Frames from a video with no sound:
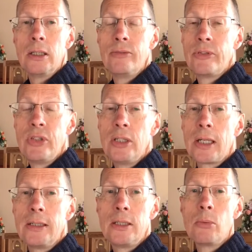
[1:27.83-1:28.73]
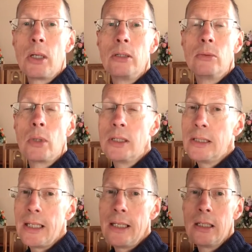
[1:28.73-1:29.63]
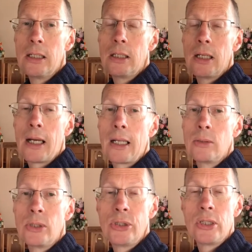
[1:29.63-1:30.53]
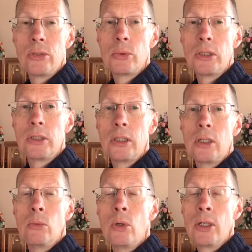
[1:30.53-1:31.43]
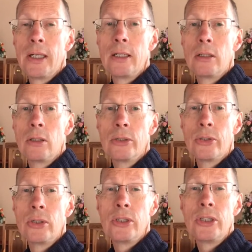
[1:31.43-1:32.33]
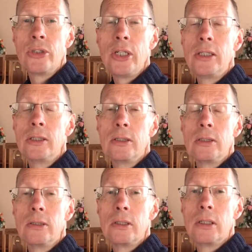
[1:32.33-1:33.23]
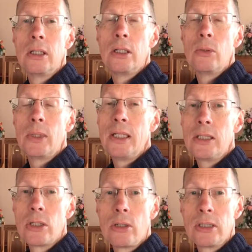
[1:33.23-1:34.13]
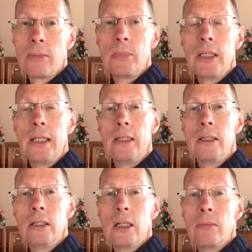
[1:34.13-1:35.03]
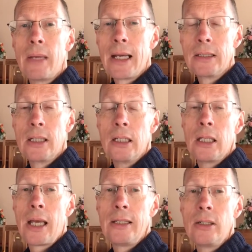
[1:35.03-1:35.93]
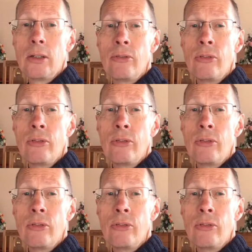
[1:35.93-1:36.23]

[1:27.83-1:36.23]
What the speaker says: In 1591, one day, Aloysius was walking along the street when he saw somebody, a man lying